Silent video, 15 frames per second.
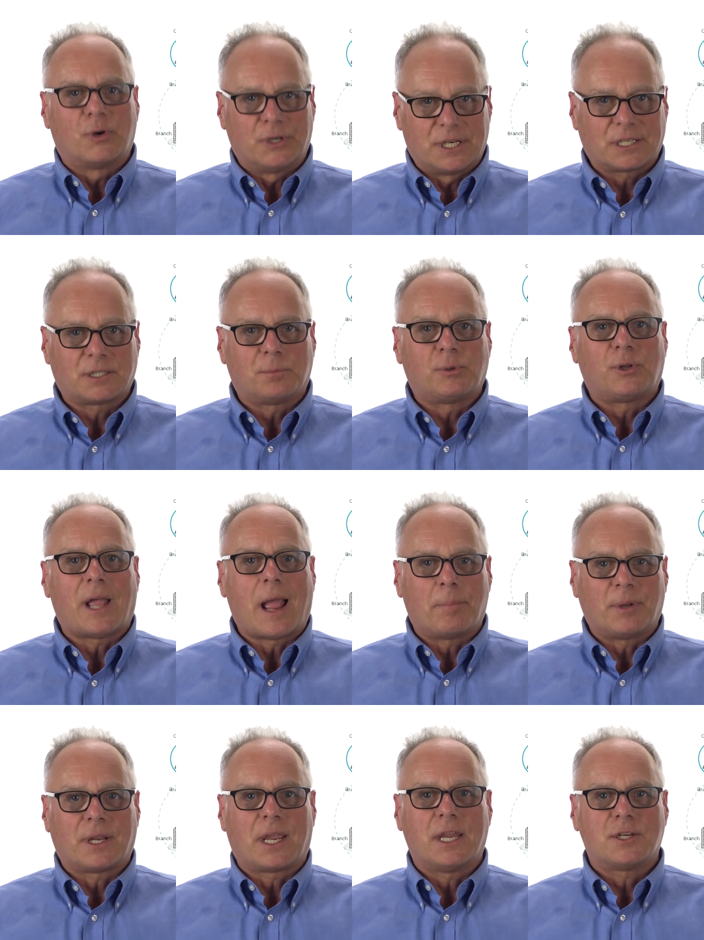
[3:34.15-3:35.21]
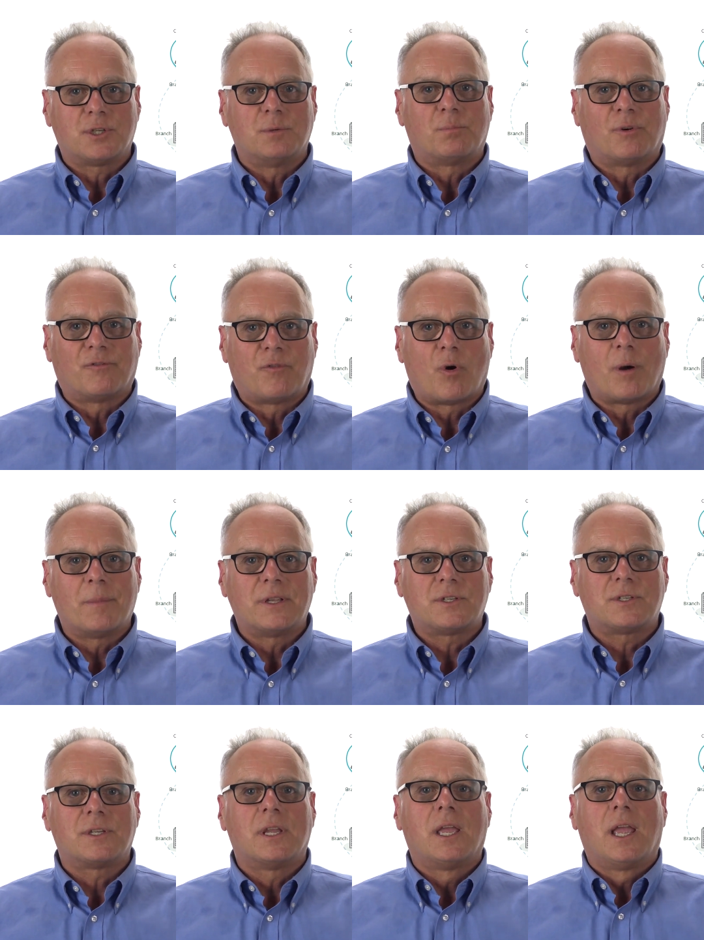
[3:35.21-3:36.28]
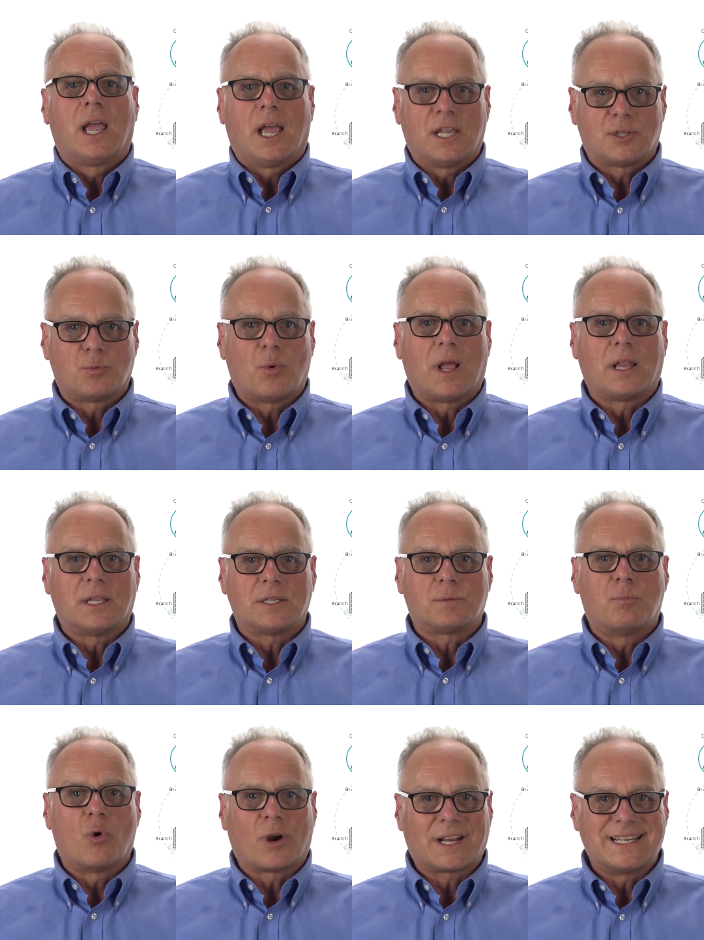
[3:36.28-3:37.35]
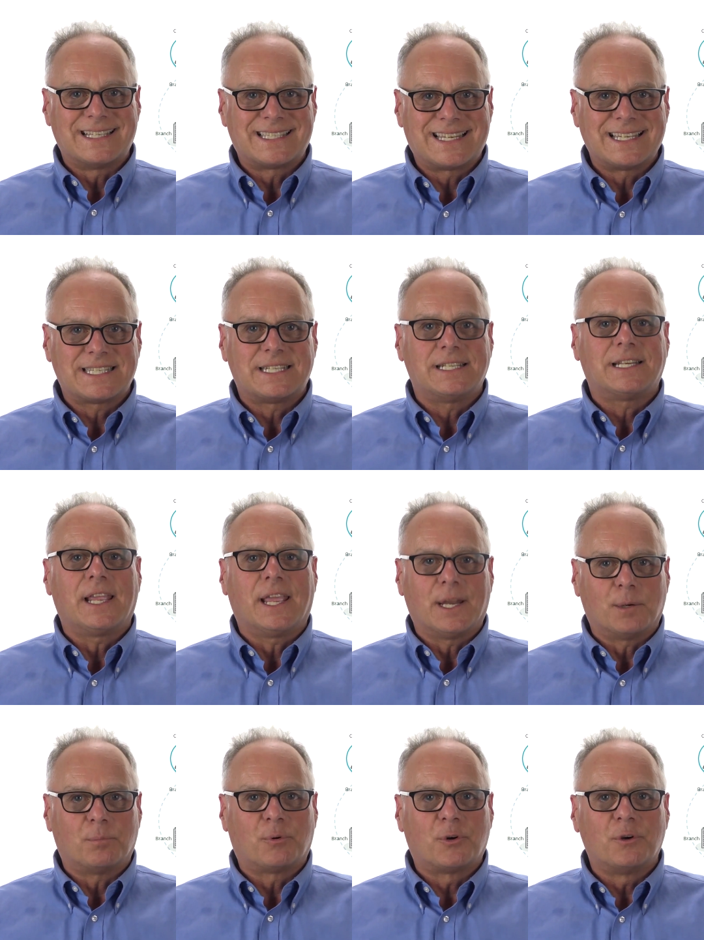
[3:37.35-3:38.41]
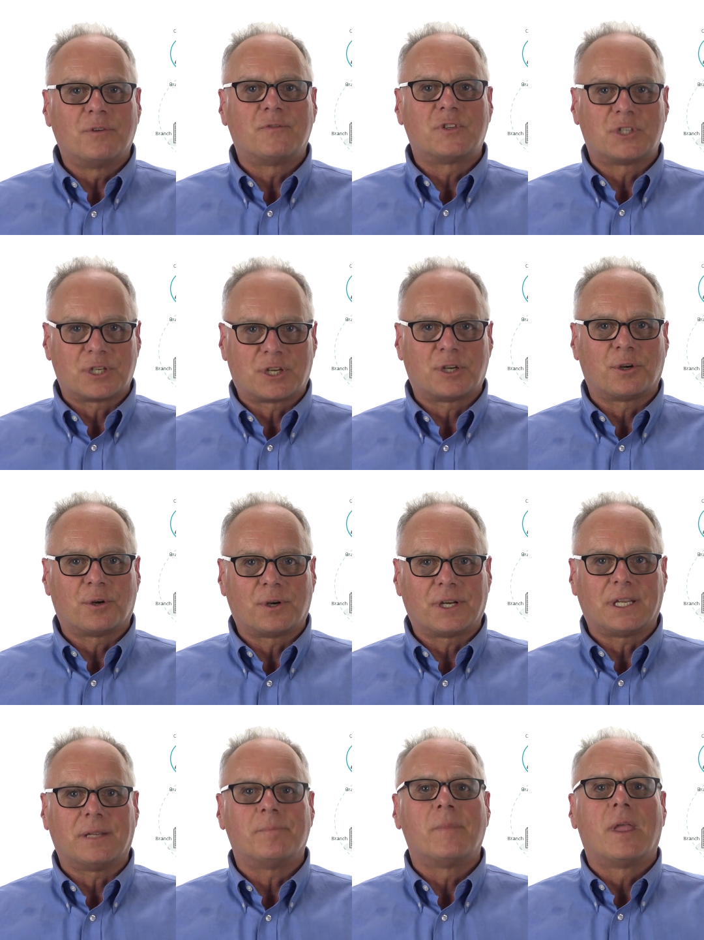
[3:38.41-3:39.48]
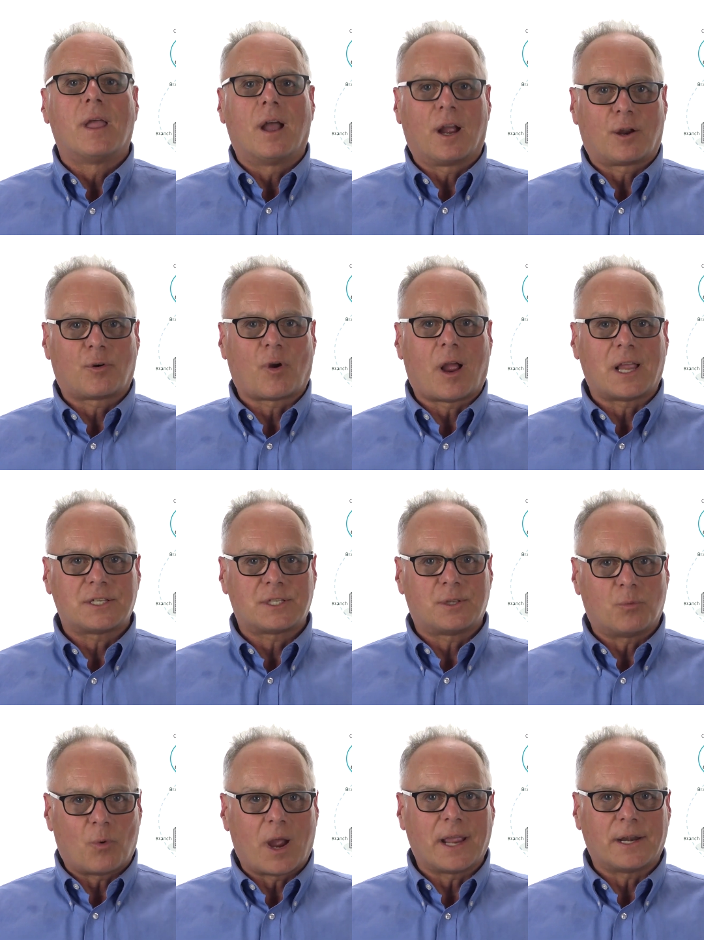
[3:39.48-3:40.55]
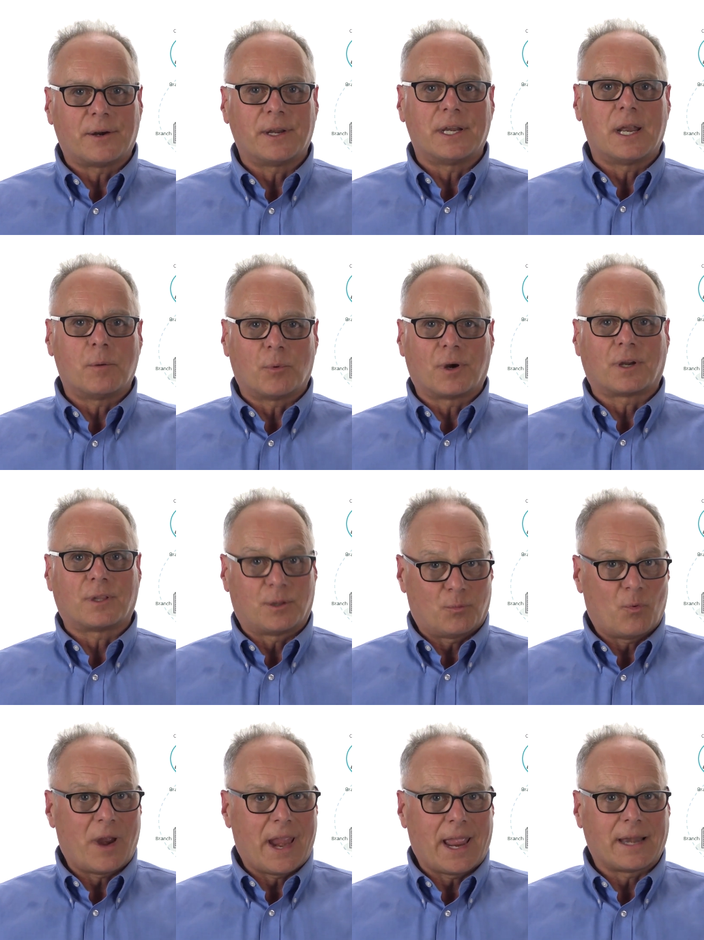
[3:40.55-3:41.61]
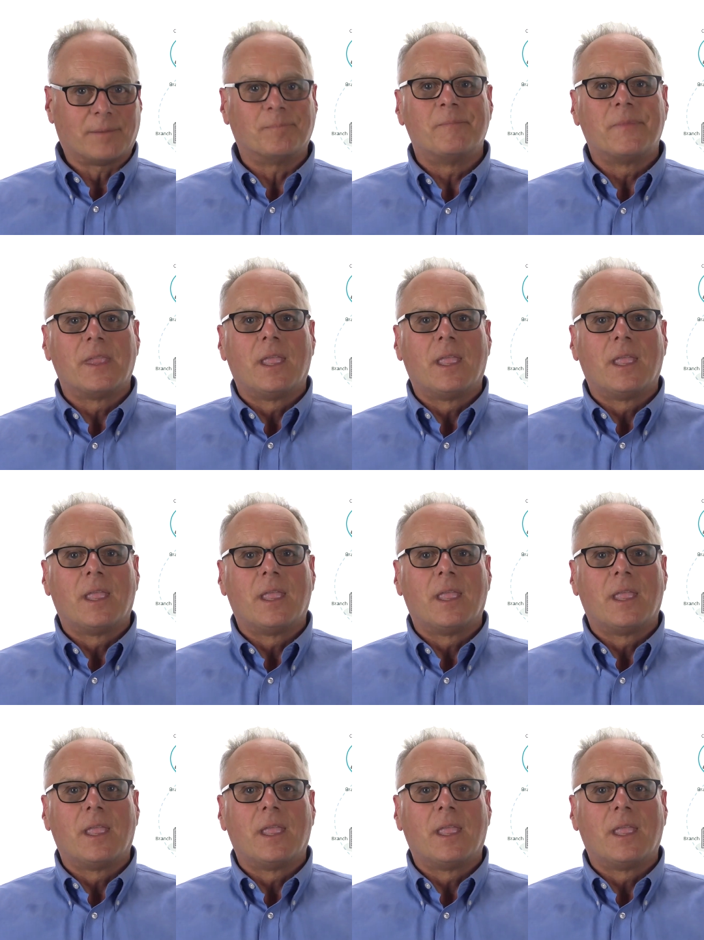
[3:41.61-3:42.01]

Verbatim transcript: predictable application performance, as well as more consistent and improved security across the wide area network, the WAN.